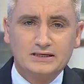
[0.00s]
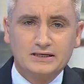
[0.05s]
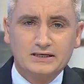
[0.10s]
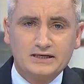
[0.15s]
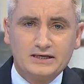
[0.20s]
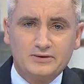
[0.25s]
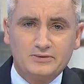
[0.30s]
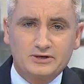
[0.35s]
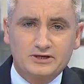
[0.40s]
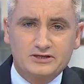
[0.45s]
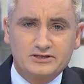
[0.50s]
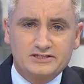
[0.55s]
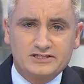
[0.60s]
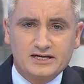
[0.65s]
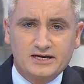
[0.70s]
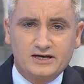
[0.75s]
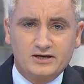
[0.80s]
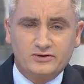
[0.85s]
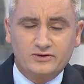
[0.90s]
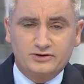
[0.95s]
Now we're going to
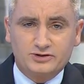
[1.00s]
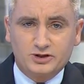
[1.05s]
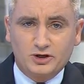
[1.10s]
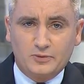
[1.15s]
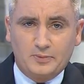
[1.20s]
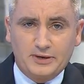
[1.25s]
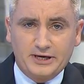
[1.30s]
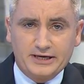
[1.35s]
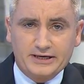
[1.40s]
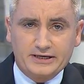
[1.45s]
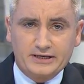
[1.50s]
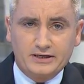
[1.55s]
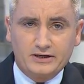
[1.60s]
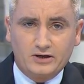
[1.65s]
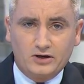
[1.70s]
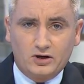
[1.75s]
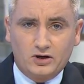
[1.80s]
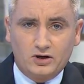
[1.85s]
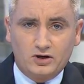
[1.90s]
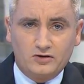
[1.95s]
stay on the topic
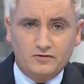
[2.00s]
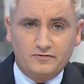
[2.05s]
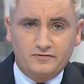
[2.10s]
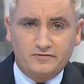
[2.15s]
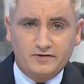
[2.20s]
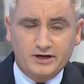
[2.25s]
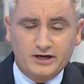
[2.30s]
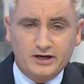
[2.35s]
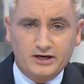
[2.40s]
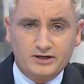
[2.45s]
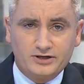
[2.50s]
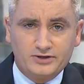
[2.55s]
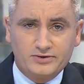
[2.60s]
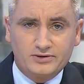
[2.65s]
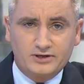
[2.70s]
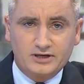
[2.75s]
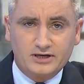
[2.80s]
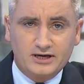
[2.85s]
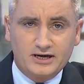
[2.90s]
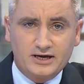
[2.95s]
of
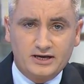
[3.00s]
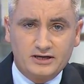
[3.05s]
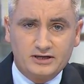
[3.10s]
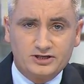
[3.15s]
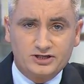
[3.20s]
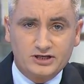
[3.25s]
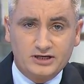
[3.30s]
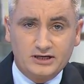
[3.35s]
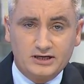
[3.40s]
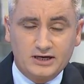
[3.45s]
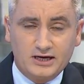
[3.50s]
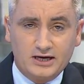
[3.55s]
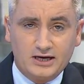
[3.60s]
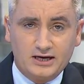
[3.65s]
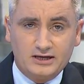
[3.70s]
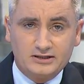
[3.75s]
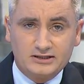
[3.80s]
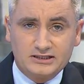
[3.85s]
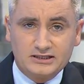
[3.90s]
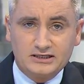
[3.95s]
nuclear energy,
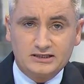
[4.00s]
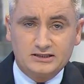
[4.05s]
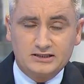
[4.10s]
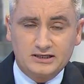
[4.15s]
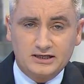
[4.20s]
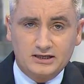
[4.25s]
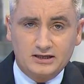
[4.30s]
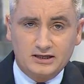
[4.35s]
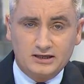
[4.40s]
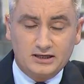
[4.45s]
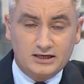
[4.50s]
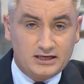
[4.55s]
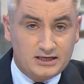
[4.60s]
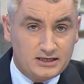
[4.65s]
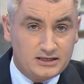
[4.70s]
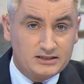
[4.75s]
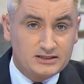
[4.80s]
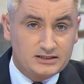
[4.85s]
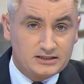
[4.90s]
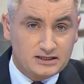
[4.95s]
and it
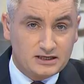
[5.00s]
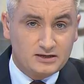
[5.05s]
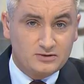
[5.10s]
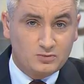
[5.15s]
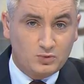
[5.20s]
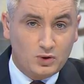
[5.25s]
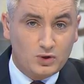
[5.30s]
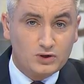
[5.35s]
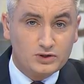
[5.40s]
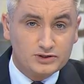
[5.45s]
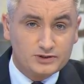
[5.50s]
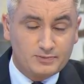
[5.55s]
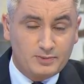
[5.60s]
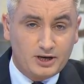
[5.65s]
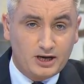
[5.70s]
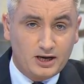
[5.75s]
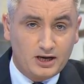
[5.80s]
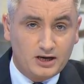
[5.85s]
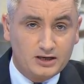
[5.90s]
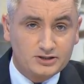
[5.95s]
is and was
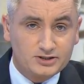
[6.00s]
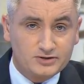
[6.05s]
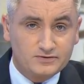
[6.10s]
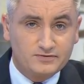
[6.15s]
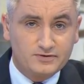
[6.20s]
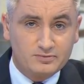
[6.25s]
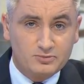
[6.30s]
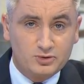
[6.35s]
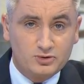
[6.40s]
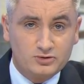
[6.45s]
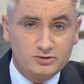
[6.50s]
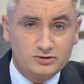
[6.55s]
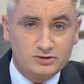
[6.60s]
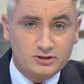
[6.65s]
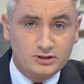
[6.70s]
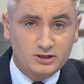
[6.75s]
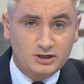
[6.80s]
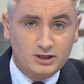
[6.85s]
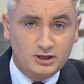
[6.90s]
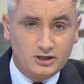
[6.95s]
part of the
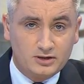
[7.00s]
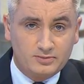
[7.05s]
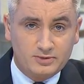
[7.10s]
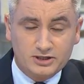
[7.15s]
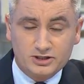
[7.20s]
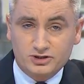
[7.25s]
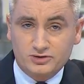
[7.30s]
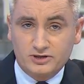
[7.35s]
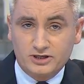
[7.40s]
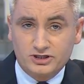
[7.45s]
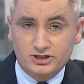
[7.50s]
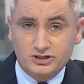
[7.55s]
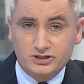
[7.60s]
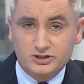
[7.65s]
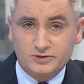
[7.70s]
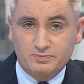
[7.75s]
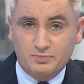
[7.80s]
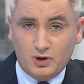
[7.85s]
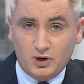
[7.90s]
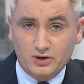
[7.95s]
Moon
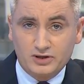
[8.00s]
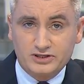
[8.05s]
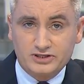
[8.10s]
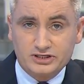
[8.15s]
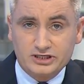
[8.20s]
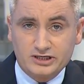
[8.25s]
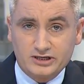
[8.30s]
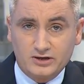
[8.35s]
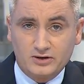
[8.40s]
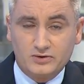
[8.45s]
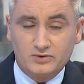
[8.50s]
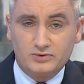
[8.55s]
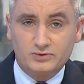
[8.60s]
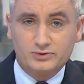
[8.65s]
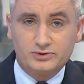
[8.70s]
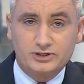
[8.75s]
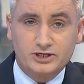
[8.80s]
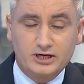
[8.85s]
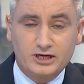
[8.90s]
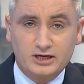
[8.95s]
administration's policy
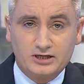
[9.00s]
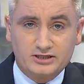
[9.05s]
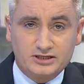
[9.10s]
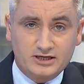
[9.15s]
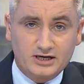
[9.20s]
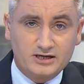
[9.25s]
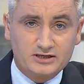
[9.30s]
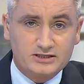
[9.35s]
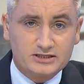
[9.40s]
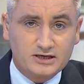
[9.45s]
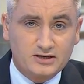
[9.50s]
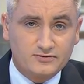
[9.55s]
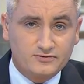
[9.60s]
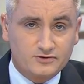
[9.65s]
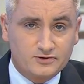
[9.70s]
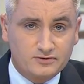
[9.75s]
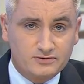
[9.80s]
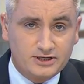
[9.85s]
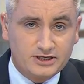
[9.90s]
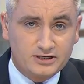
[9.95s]
goals to get South
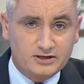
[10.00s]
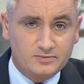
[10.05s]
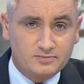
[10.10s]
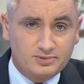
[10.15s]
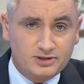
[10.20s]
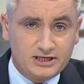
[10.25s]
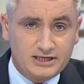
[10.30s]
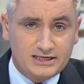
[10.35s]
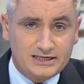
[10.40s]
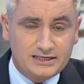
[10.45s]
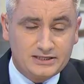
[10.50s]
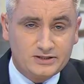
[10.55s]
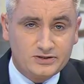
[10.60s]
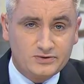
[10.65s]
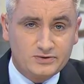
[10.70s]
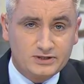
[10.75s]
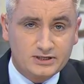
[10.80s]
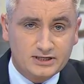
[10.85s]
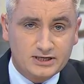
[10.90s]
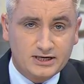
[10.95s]
Korea completely
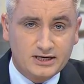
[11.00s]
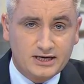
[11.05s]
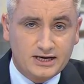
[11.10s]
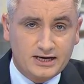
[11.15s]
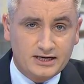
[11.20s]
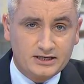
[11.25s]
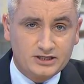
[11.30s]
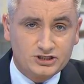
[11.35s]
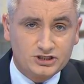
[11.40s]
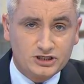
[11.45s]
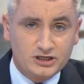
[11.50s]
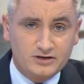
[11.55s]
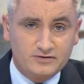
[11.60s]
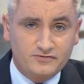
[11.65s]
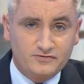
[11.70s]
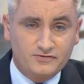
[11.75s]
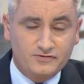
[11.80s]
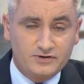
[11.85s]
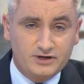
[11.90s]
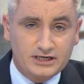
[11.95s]
nuclear energy
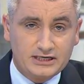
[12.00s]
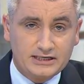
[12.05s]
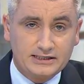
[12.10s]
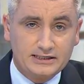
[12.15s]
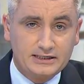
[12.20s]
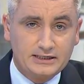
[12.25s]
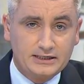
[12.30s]
free,